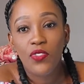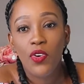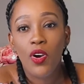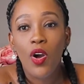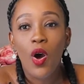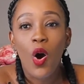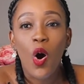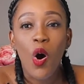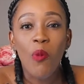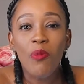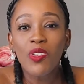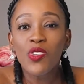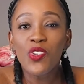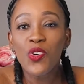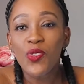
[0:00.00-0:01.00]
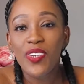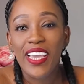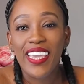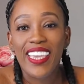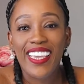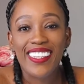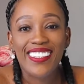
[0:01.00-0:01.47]
for almost 2
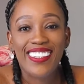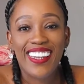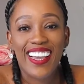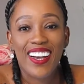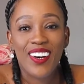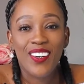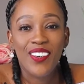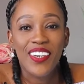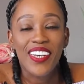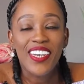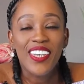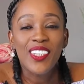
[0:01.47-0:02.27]
decades now.